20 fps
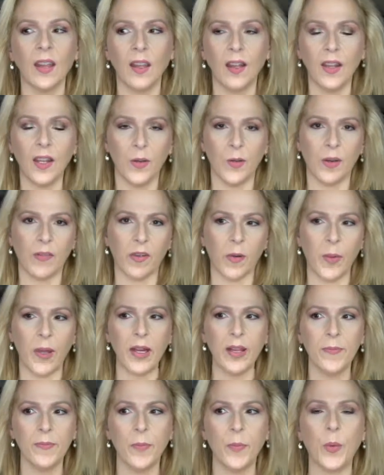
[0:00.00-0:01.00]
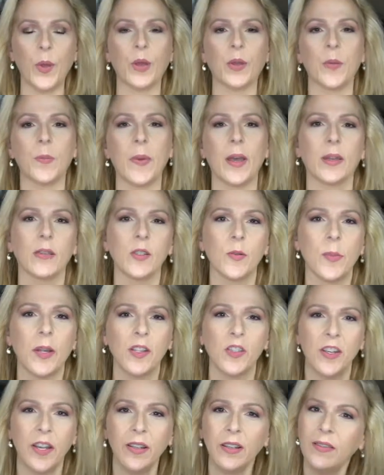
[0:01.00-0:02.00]
Hello everybody, welcome back to my
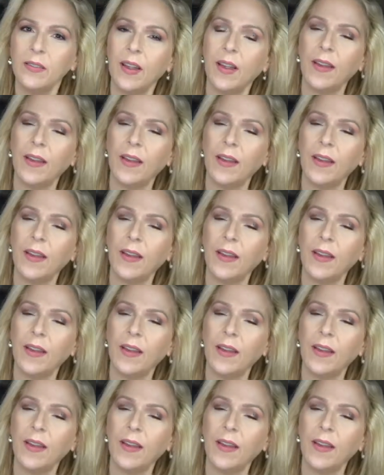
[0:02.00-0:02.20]
channel.